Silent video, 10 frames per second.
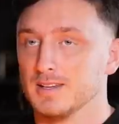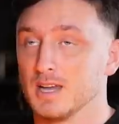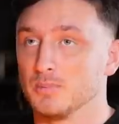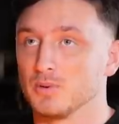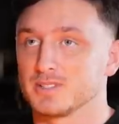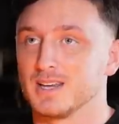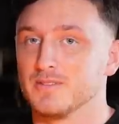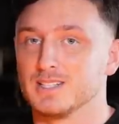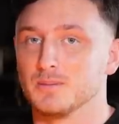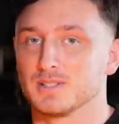Yeah, he bought
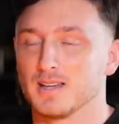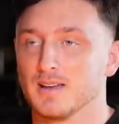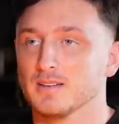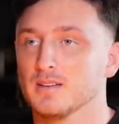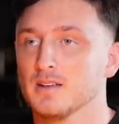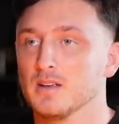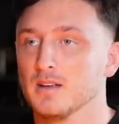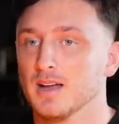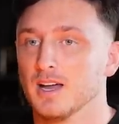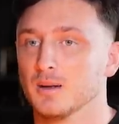70%
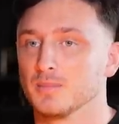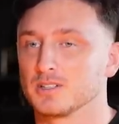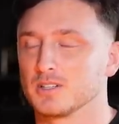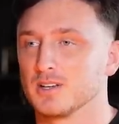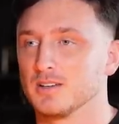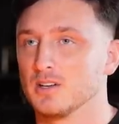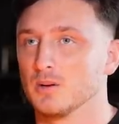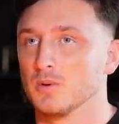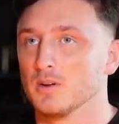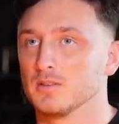because um, I was like, you
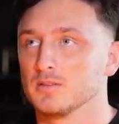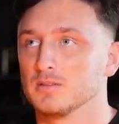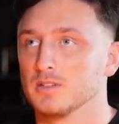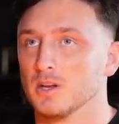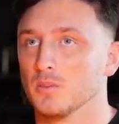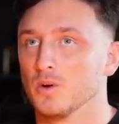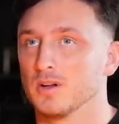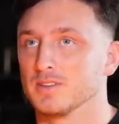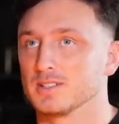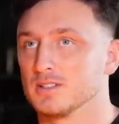know what? you know, what
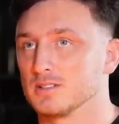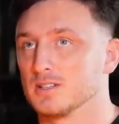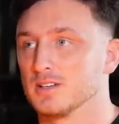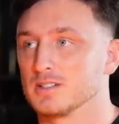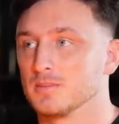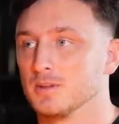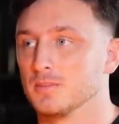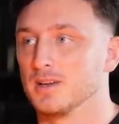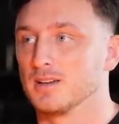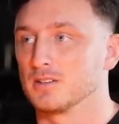if this does turn something
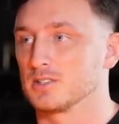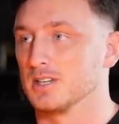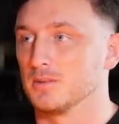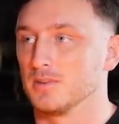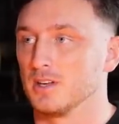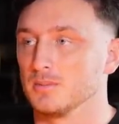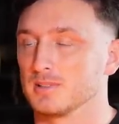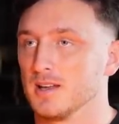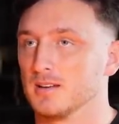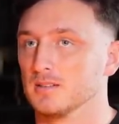big? I'll just keep
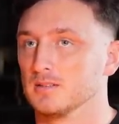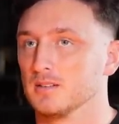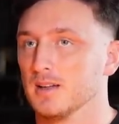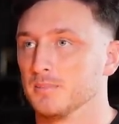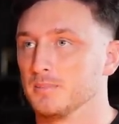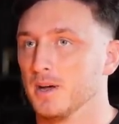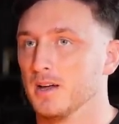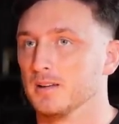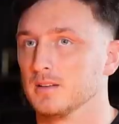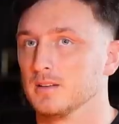30%. Yeah.
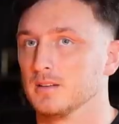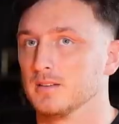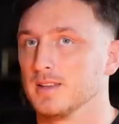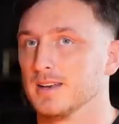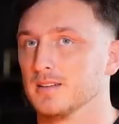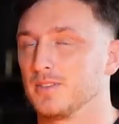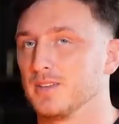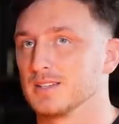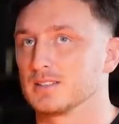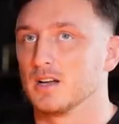But then it,
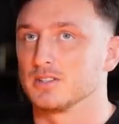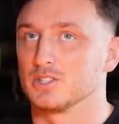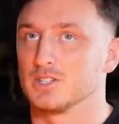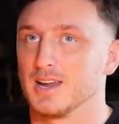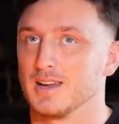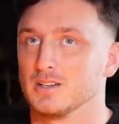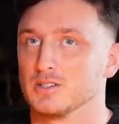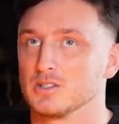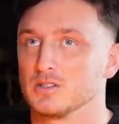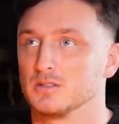things started to
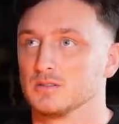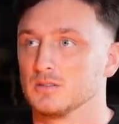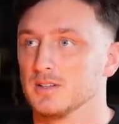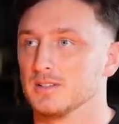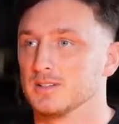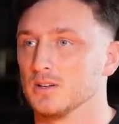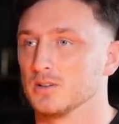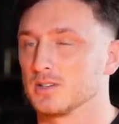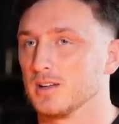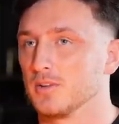change in the
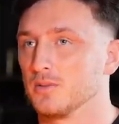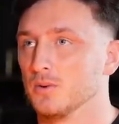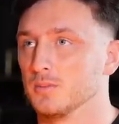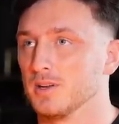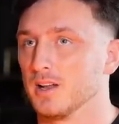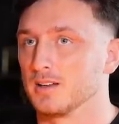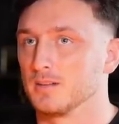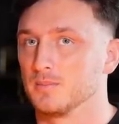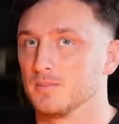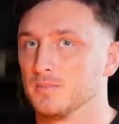deals. Like I thought it'd be like
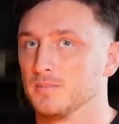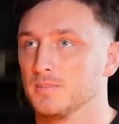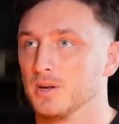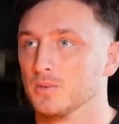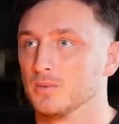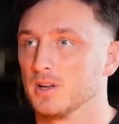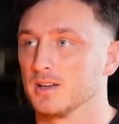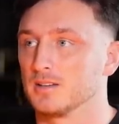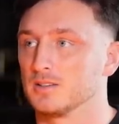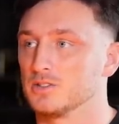built
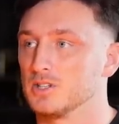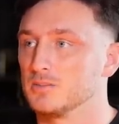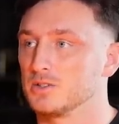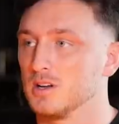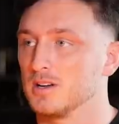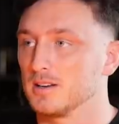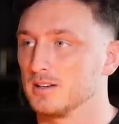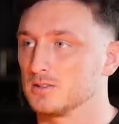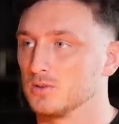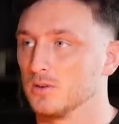like Gymshark,
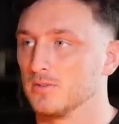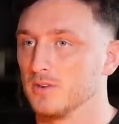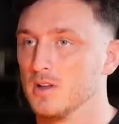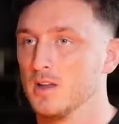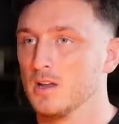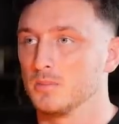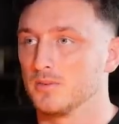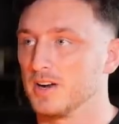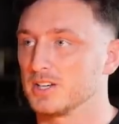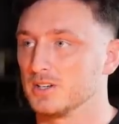like sort of
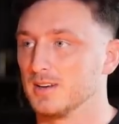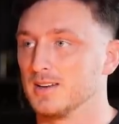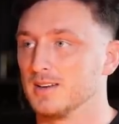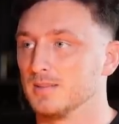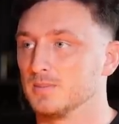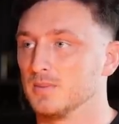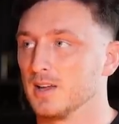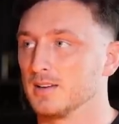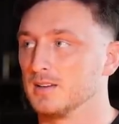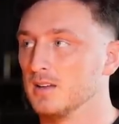professionally,
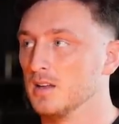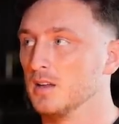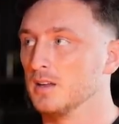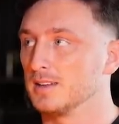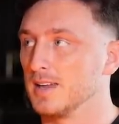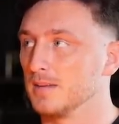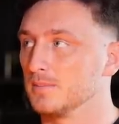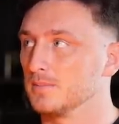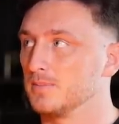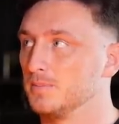like get
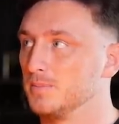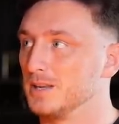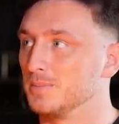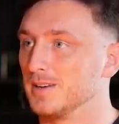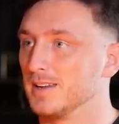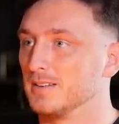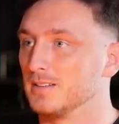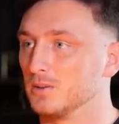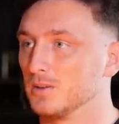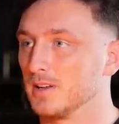people in
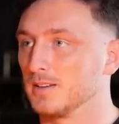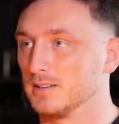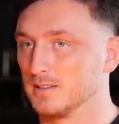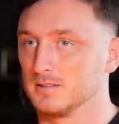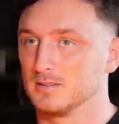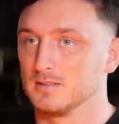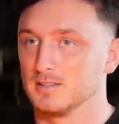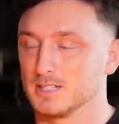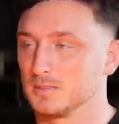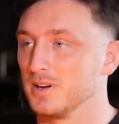who like
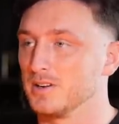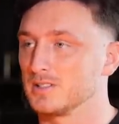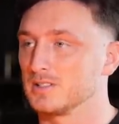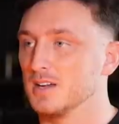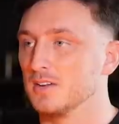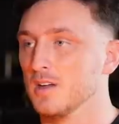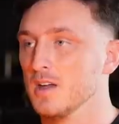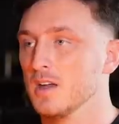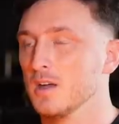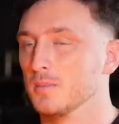experience and stuff.
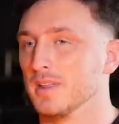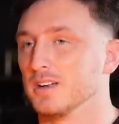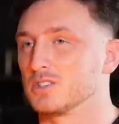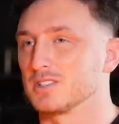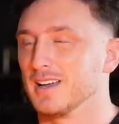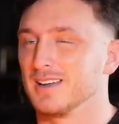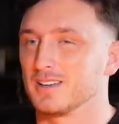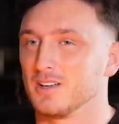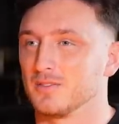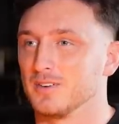But then it's just like I had a
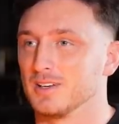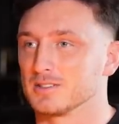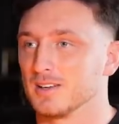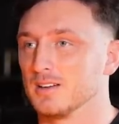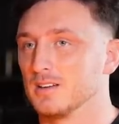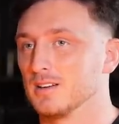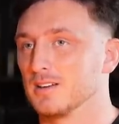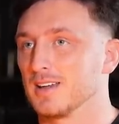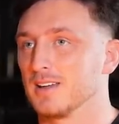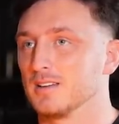gut feeling. It's like
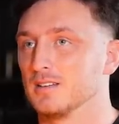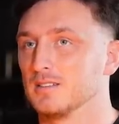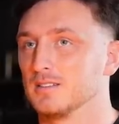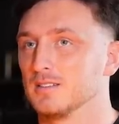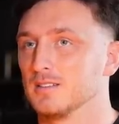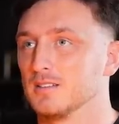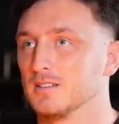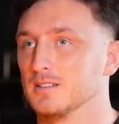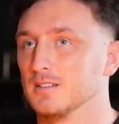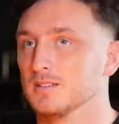okay,
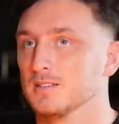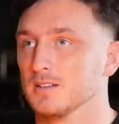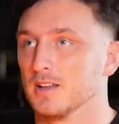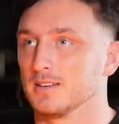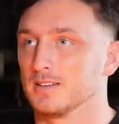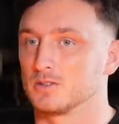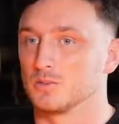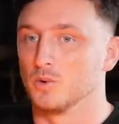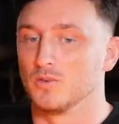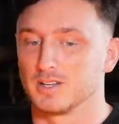like it's
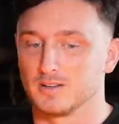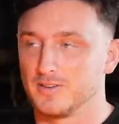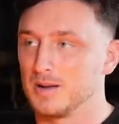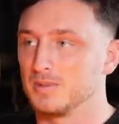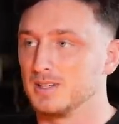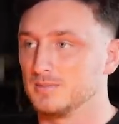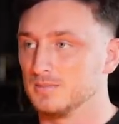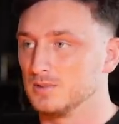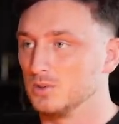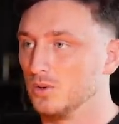more of like a family
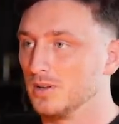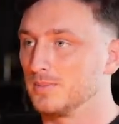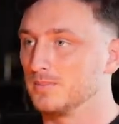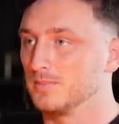daughter